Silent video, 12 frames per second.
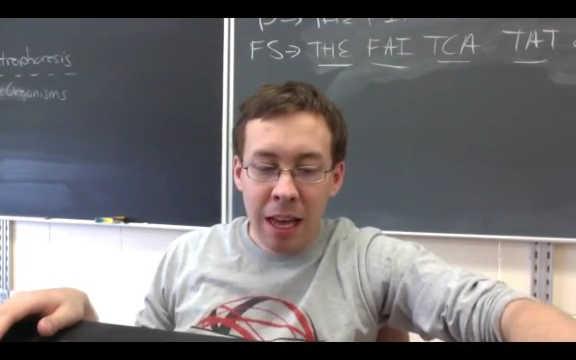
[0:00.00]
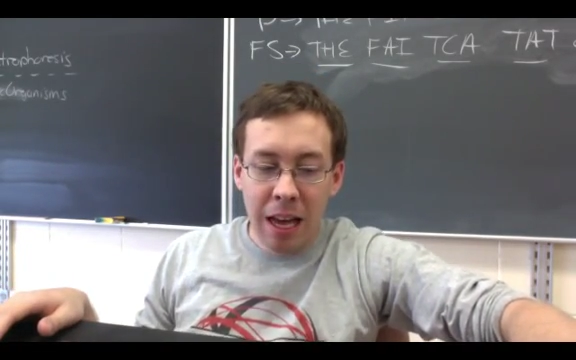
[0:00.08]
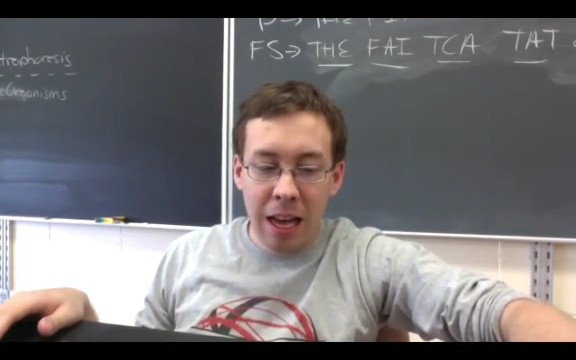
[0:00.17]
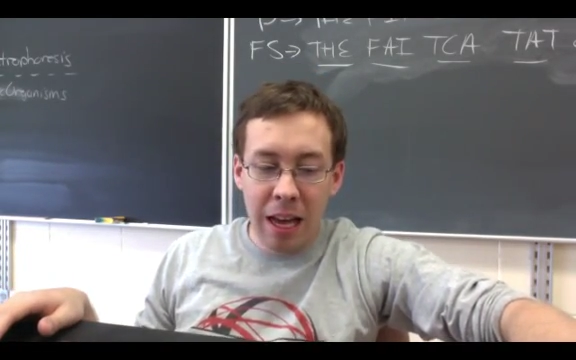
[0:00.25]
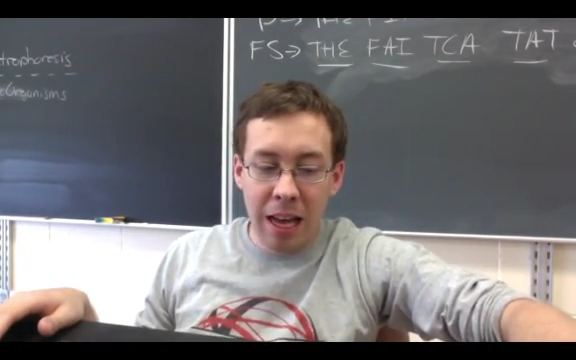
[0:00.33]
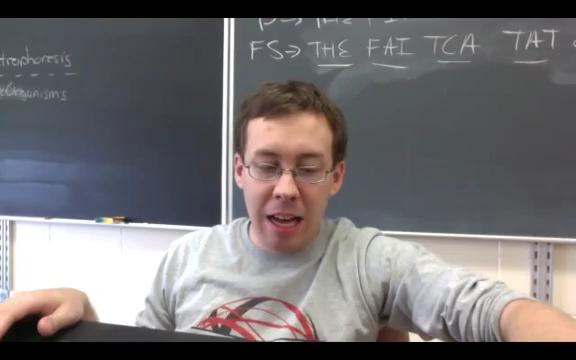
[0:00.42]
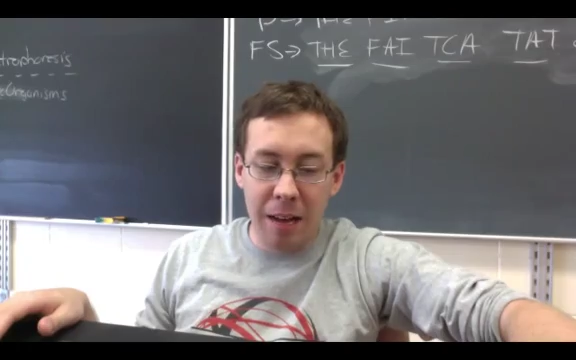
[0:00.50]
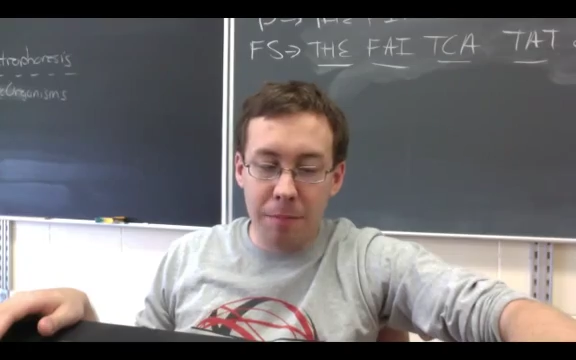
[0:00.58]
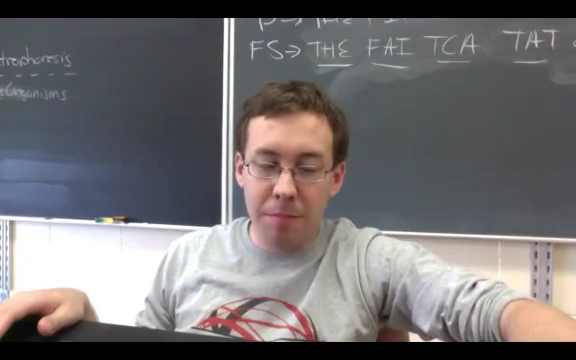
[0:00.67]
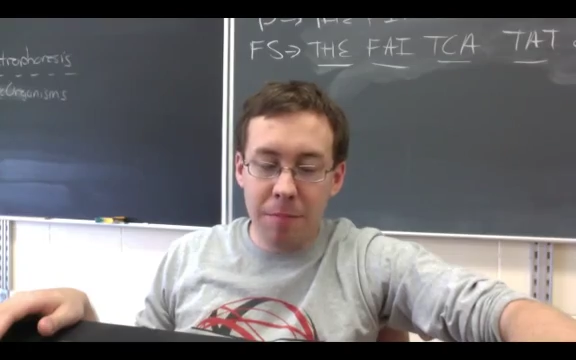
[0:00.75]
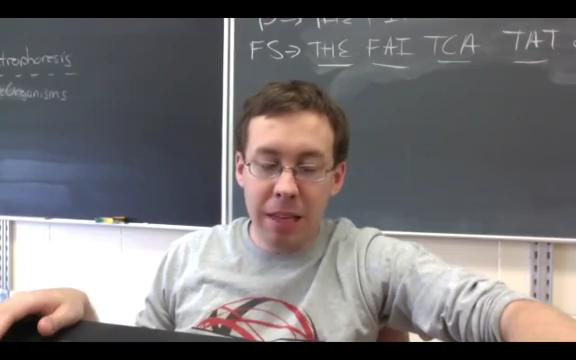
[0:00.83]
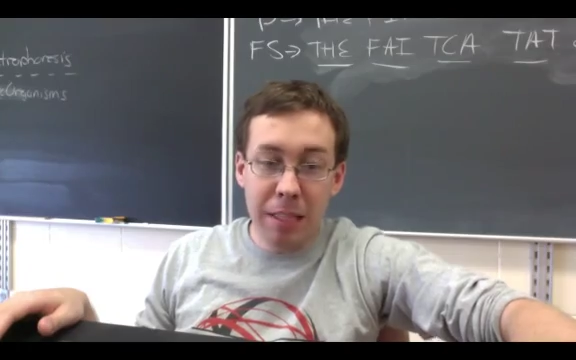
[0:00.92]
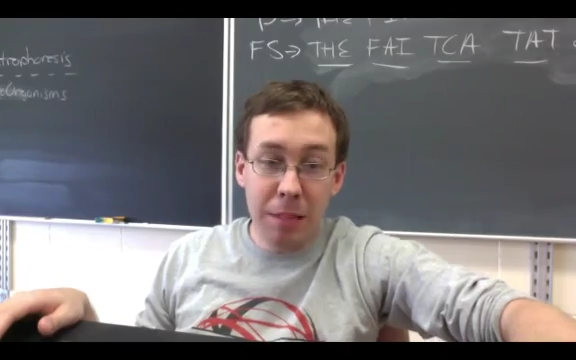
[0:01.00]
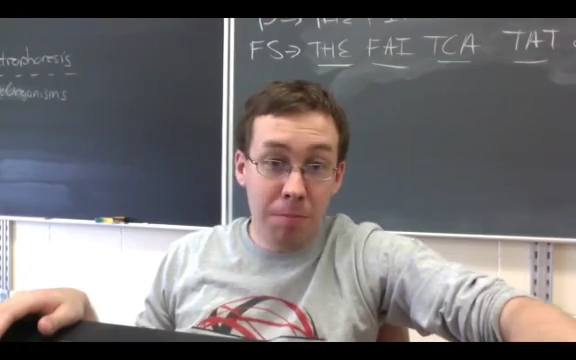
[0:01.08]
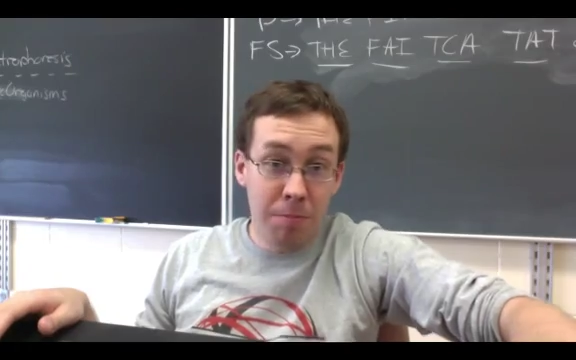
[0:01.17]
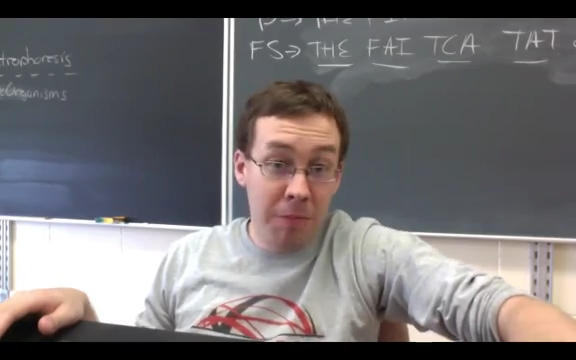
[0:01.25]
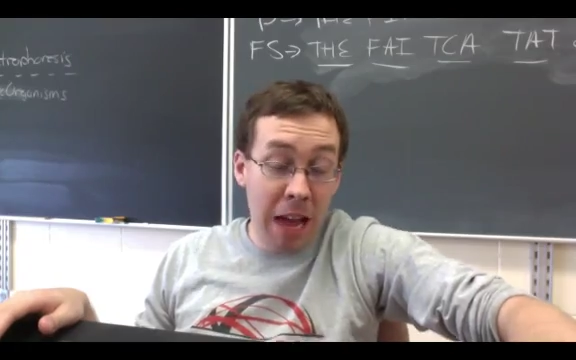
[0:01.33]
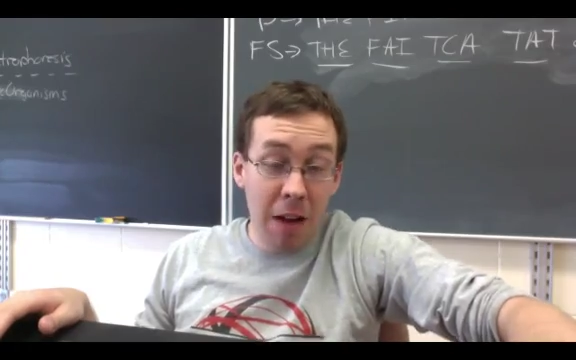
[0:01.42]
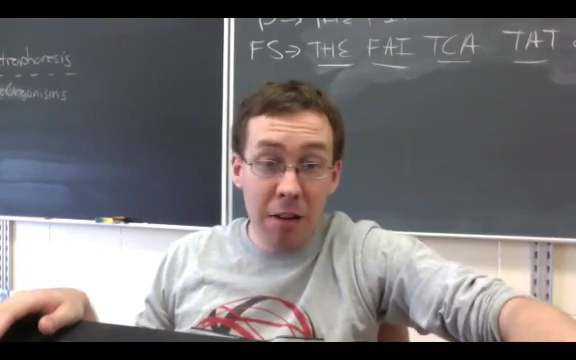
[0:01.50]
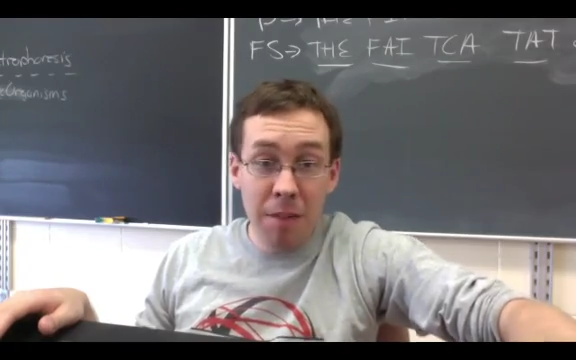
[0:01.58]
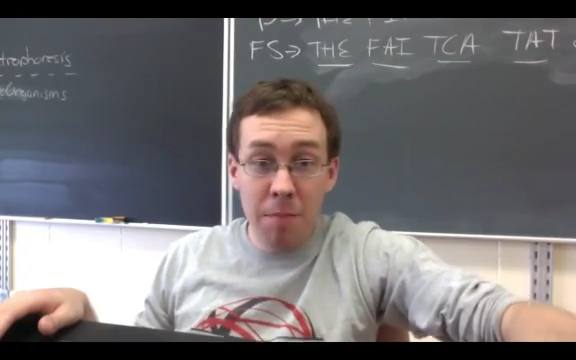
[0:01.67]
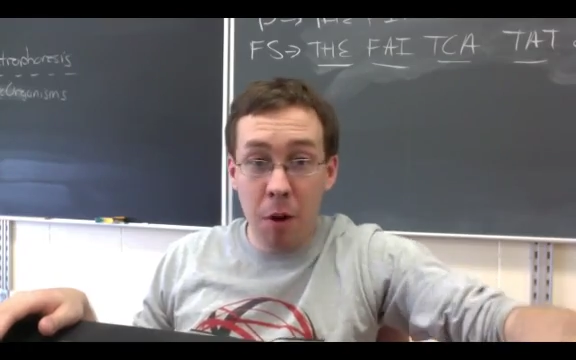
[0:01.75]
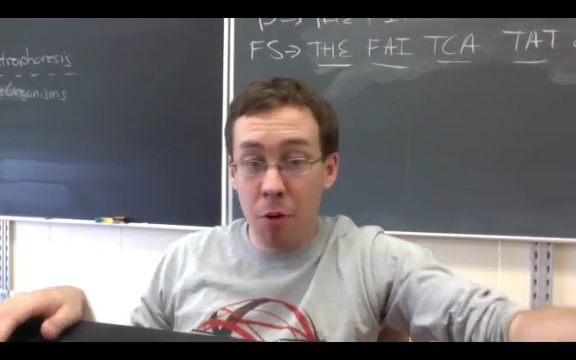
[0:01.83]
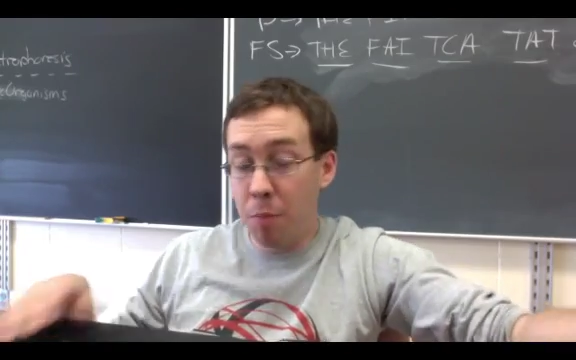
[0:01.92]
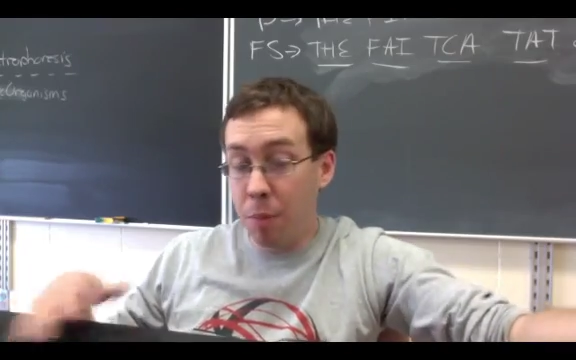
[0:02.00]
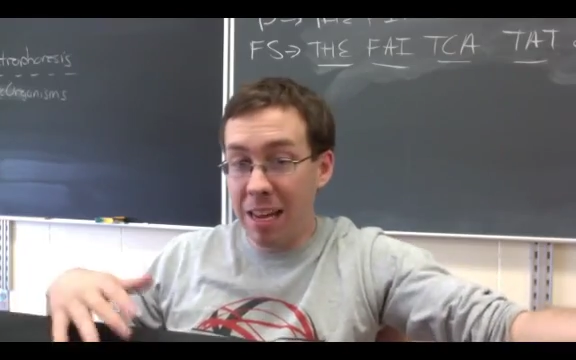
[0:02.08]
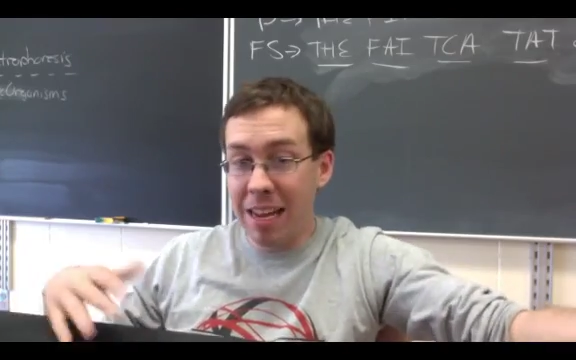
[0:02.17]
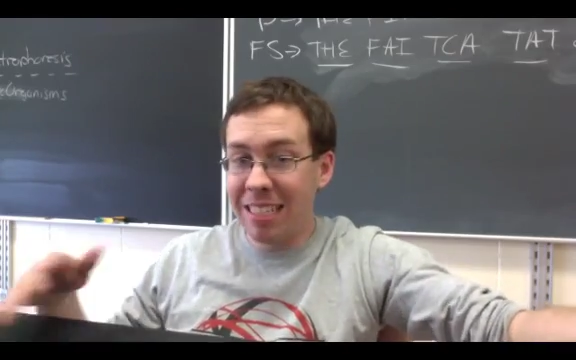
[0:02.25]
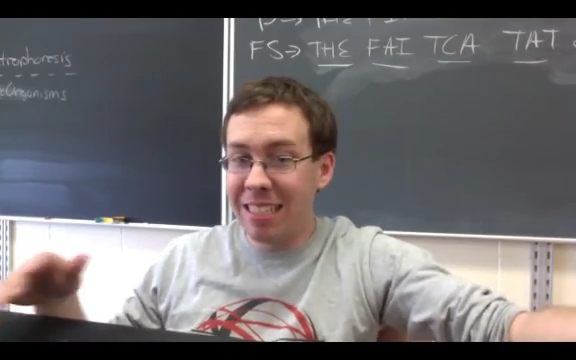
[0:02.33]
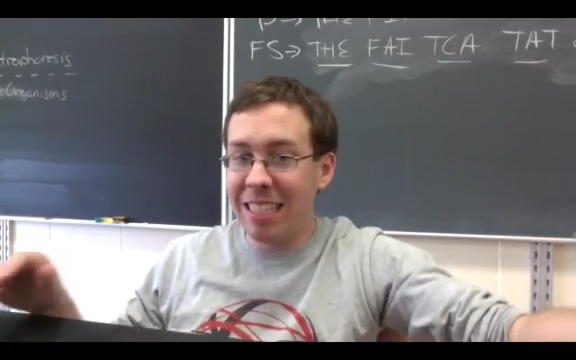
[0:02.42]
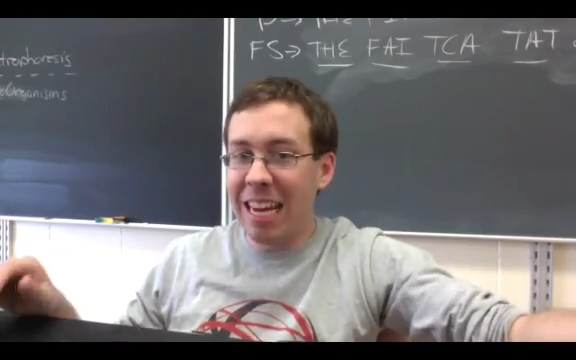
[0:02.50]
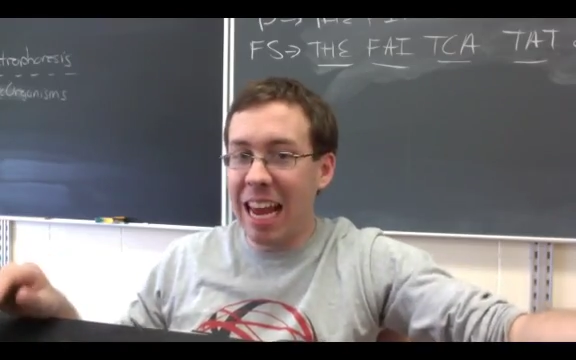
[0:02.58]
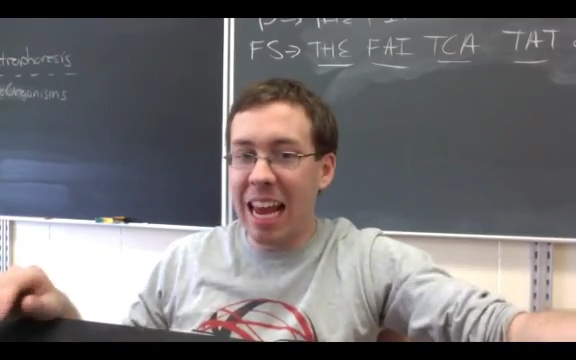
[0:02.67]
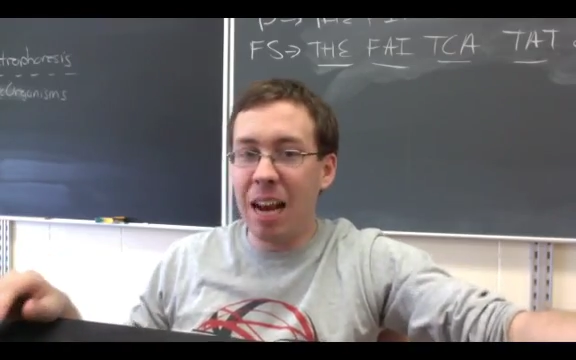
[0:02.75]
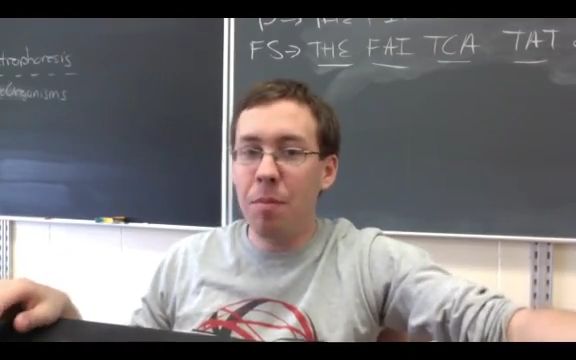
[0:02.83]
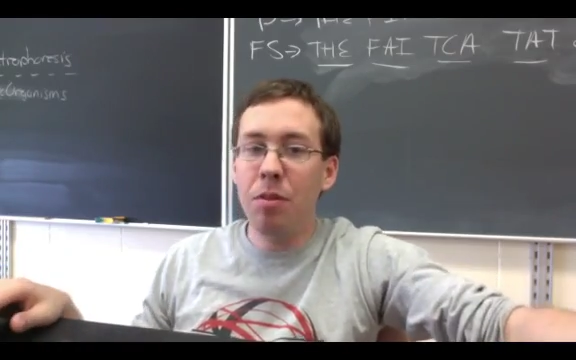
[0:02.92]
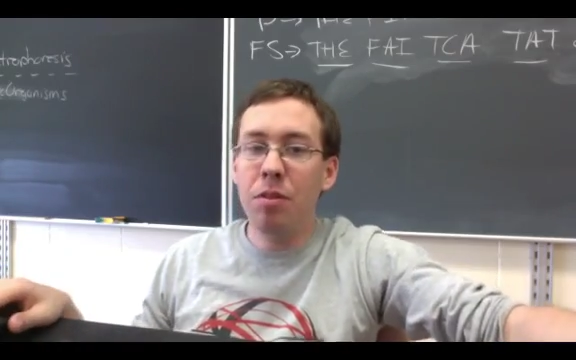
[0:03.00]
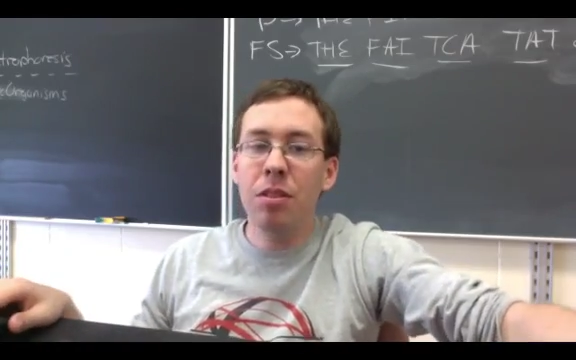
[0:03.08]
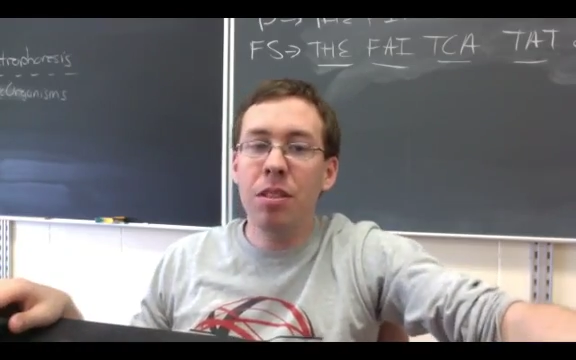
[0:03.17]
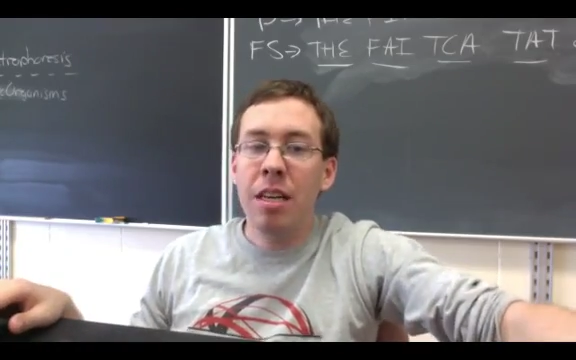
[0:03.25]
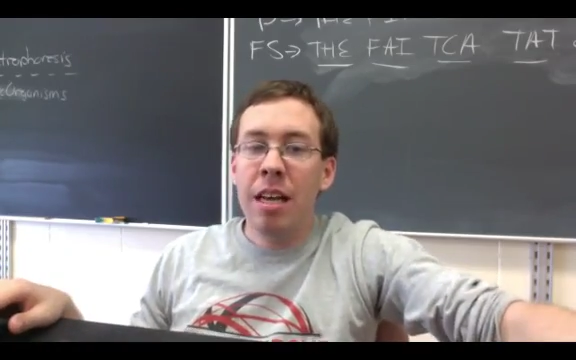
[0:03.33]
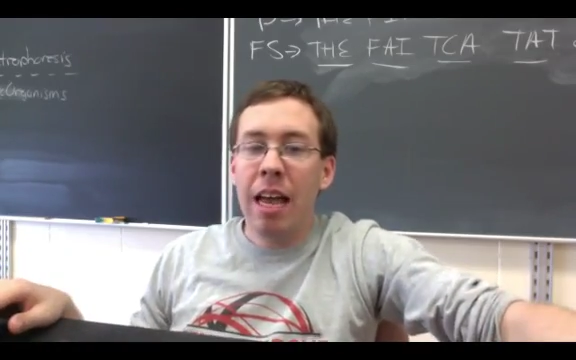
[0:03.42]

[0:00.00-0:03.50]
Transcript: um, it's found in both plants and animals,